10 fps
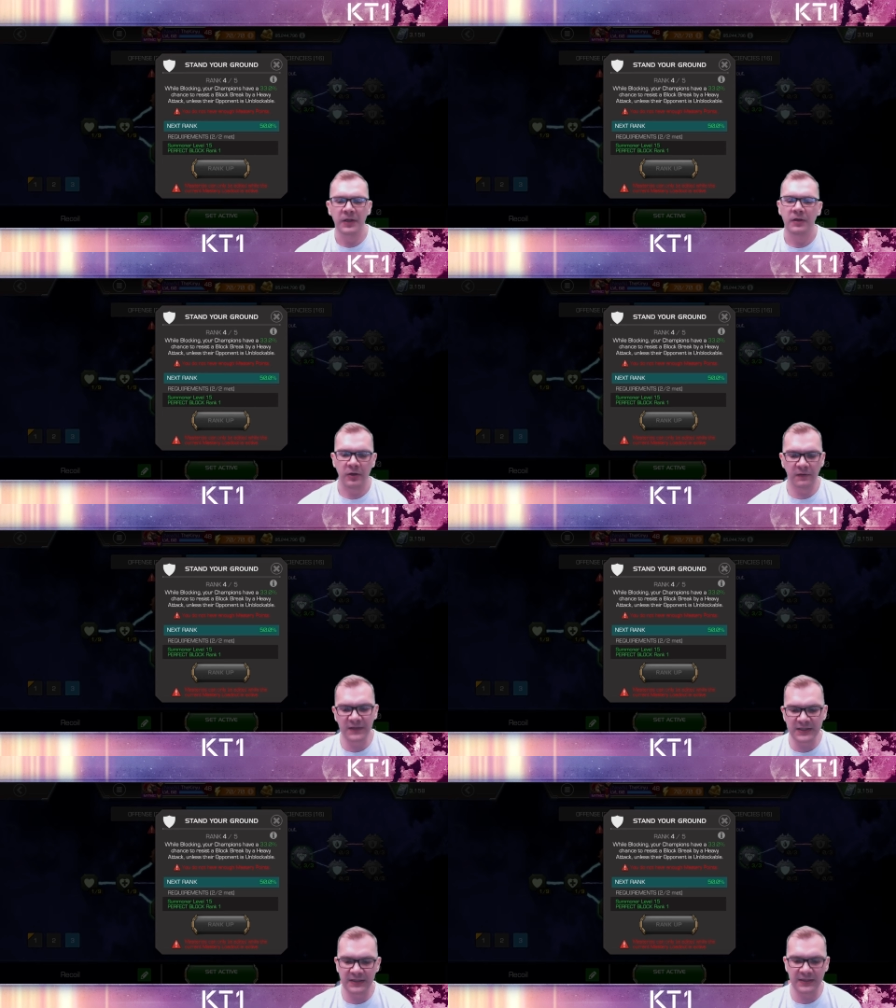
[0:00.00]

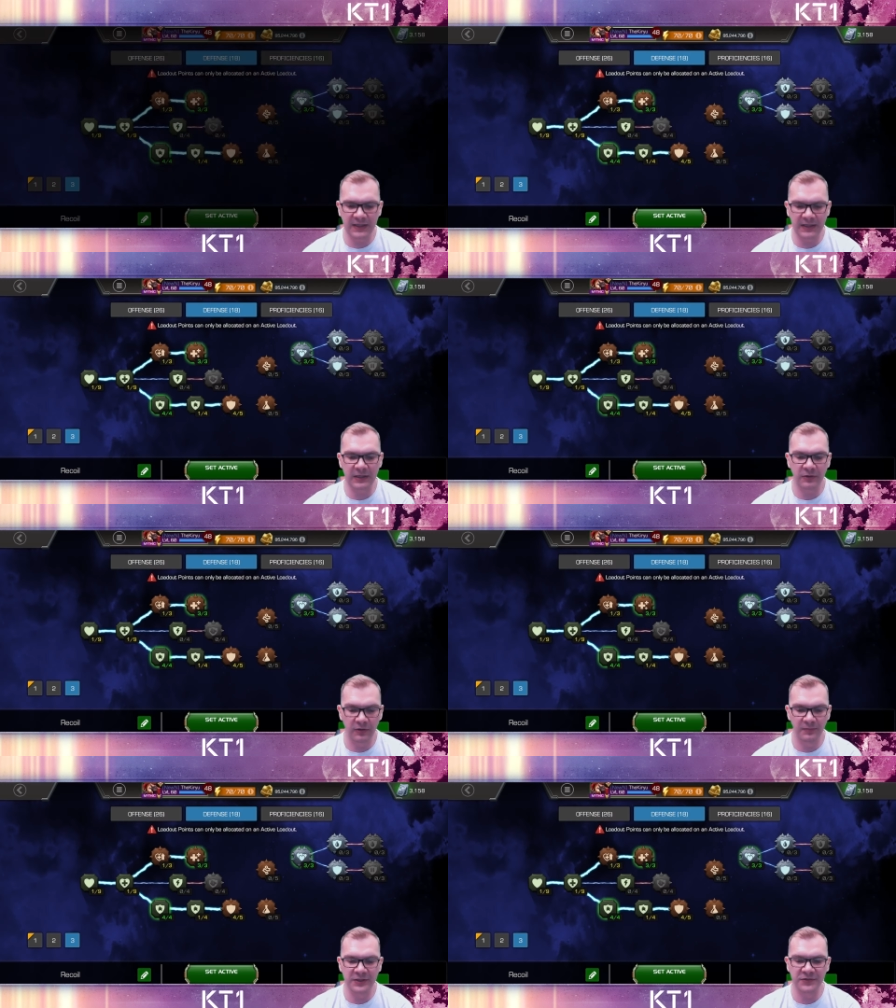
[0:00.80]
Obviously, there are a
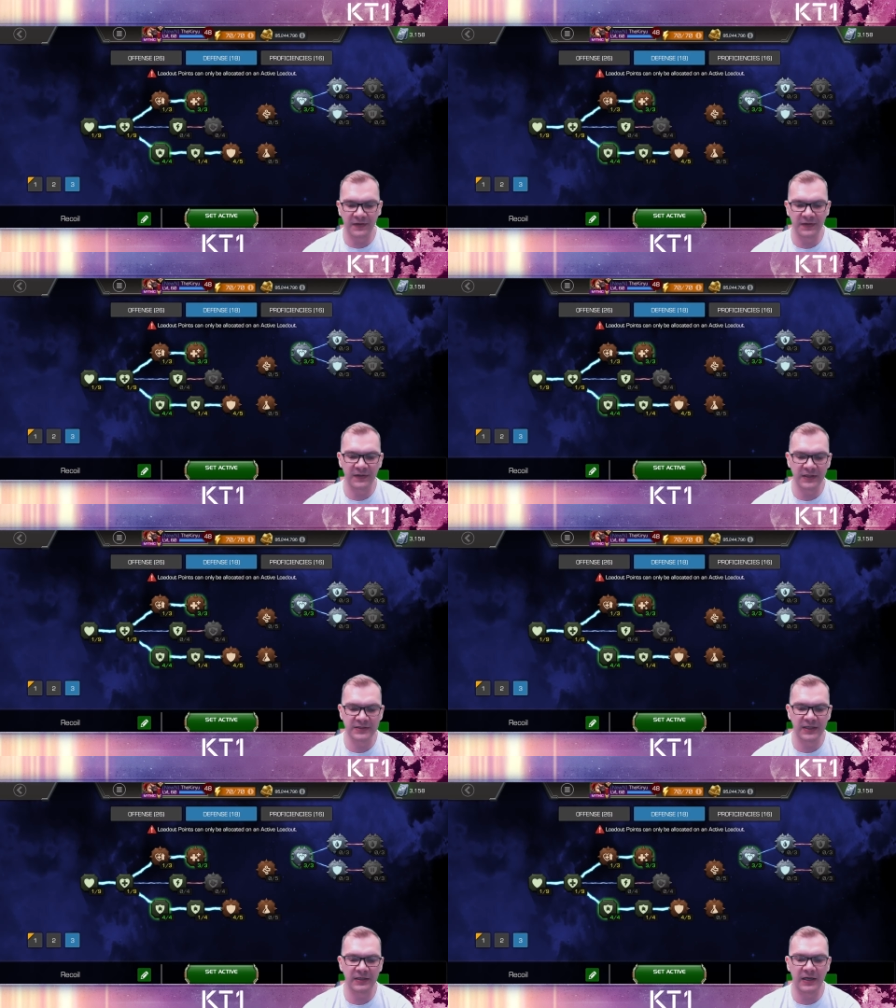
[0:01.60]
whole bunch of other things
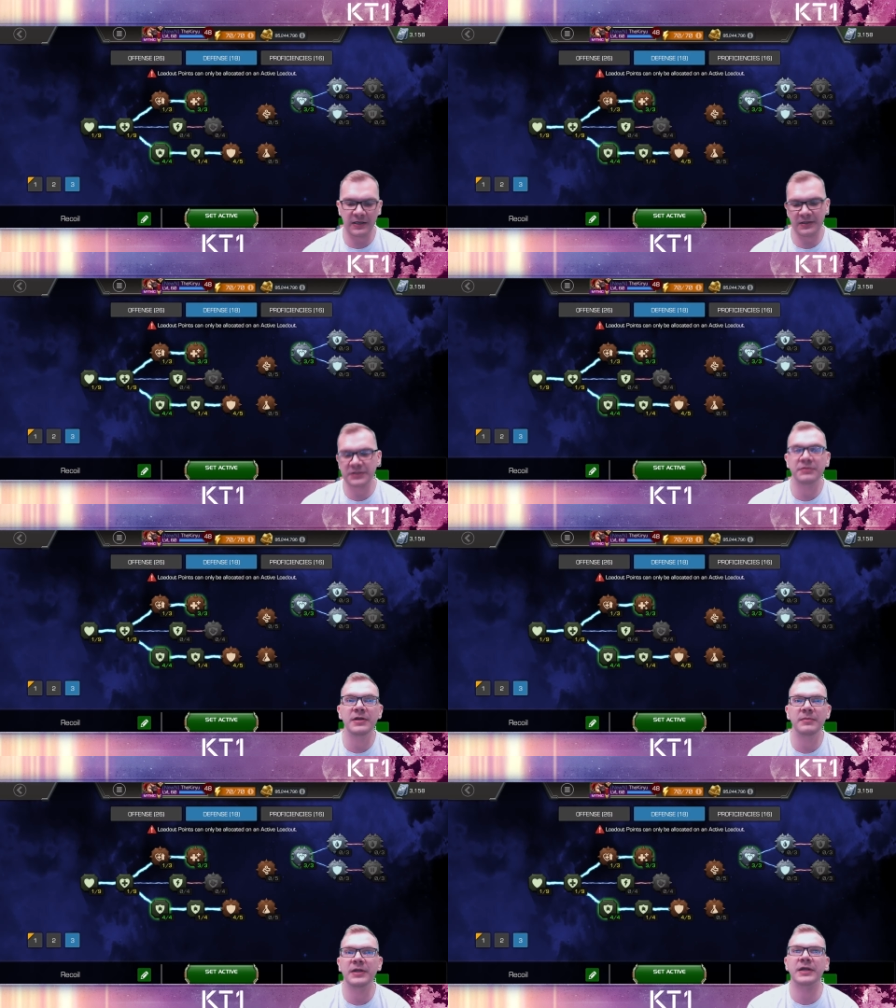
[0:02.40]
that are
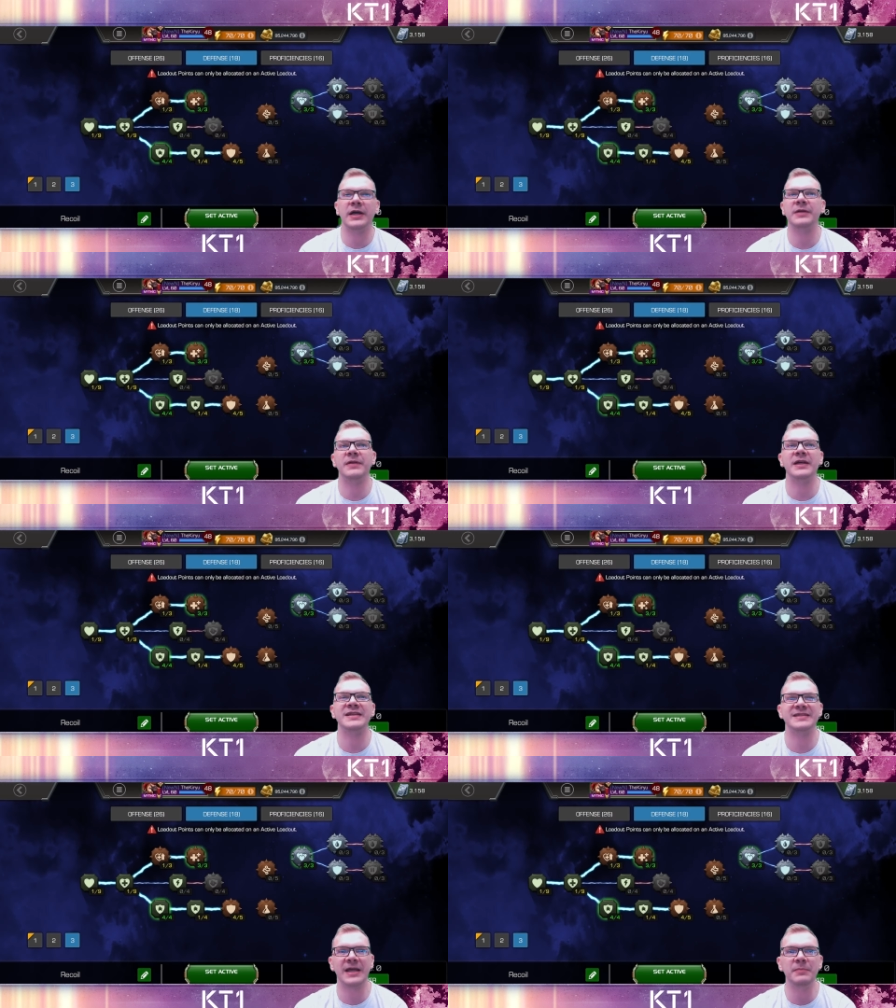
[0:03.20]
extremely kind of like
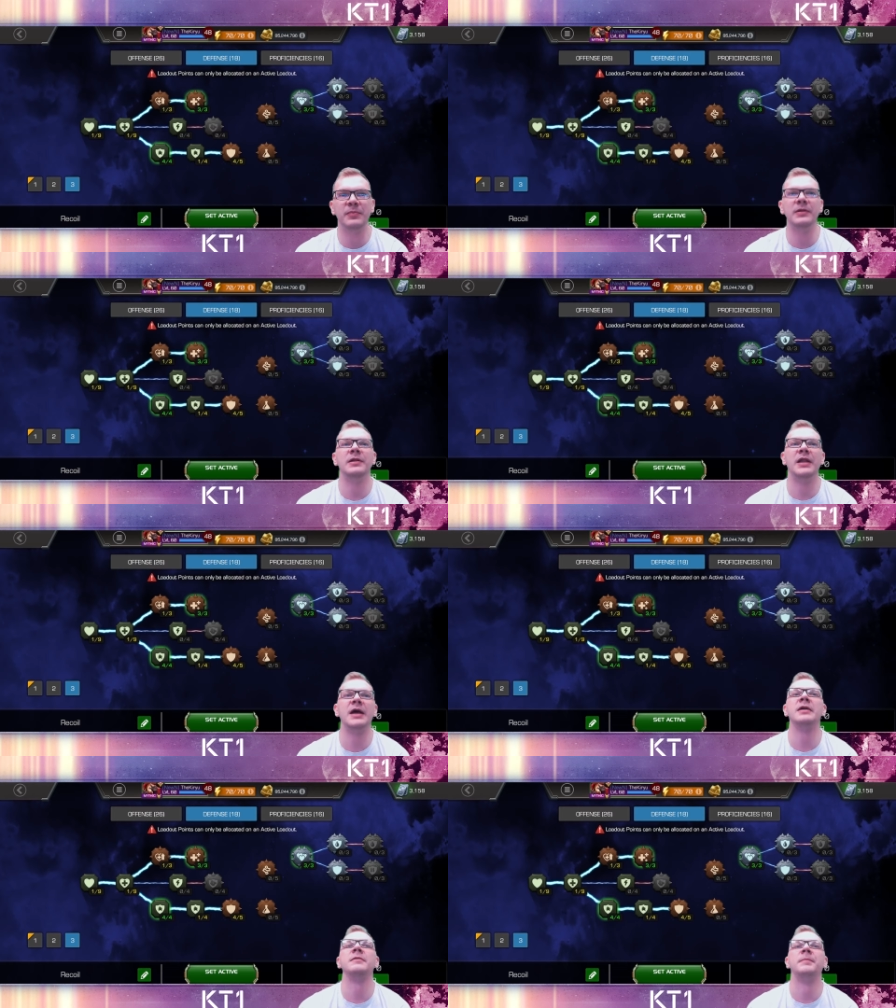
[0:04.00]
staple
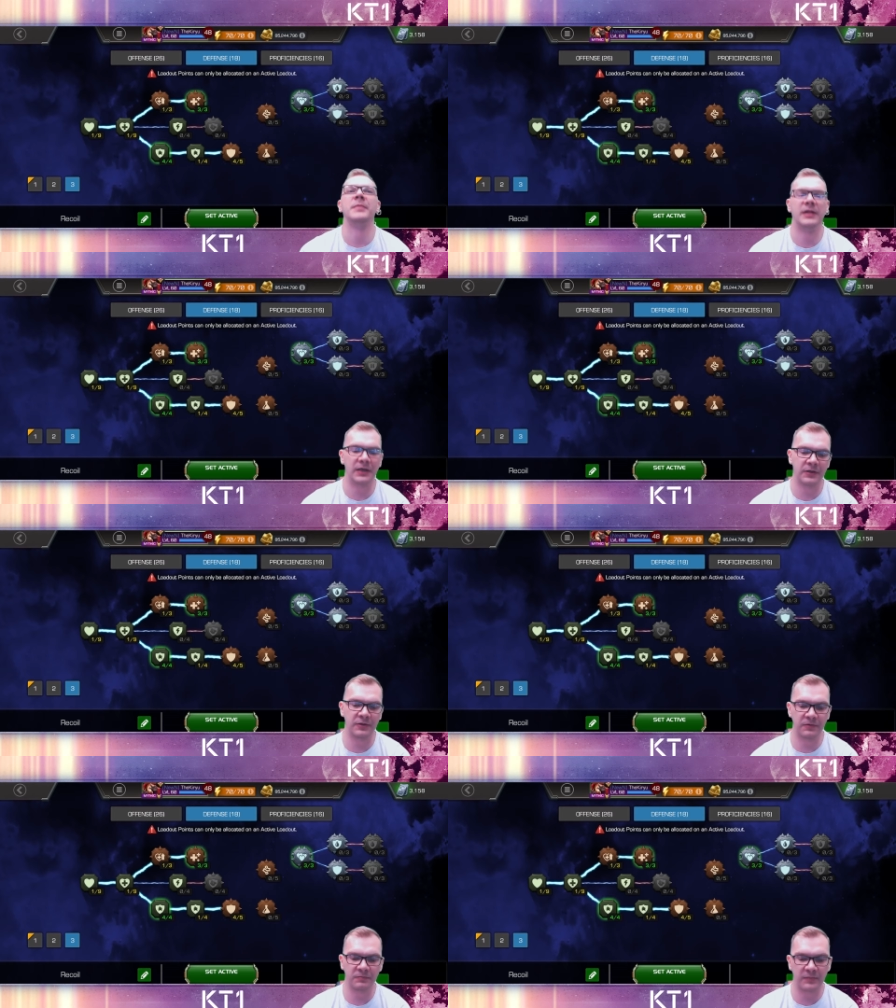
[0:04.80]
like, like
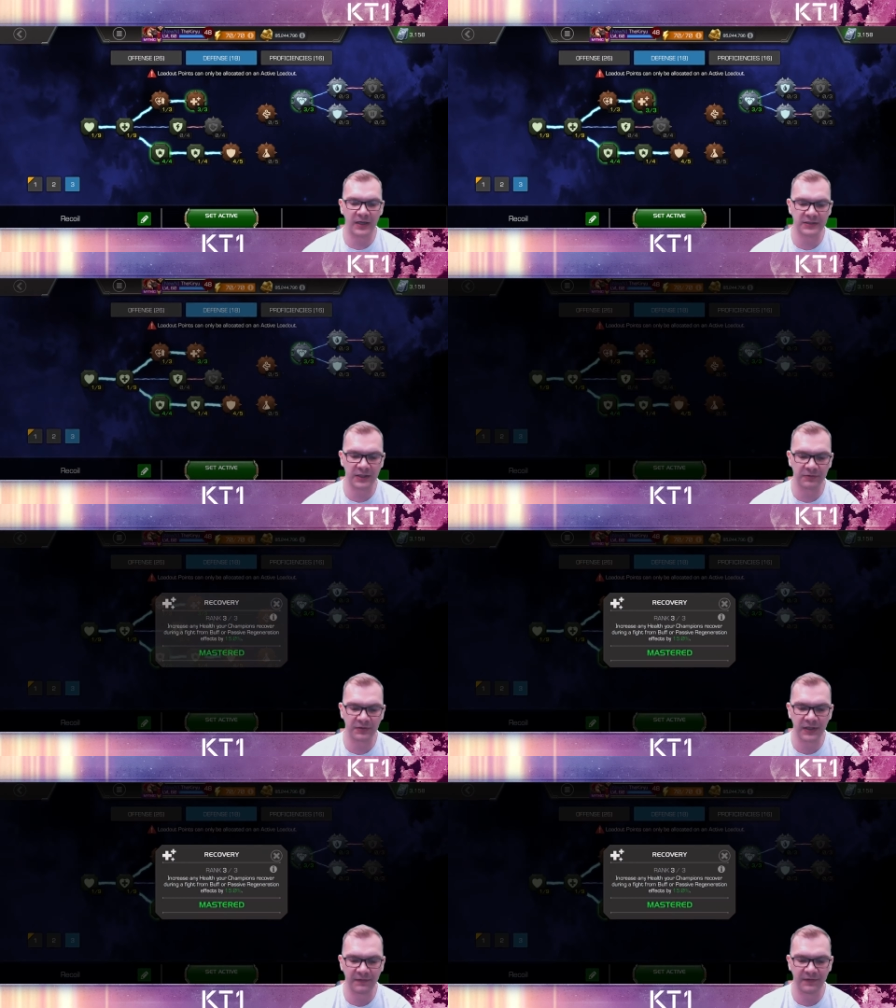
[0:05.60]
you're maxing out
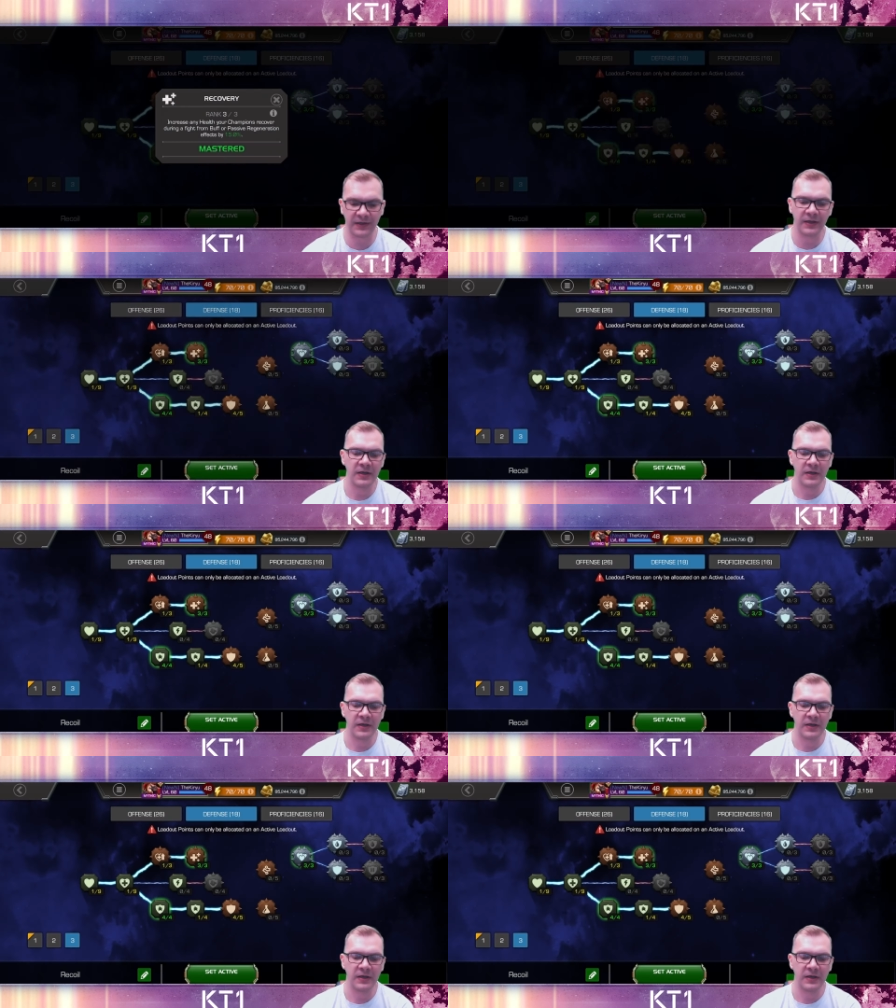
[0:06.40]
recovery,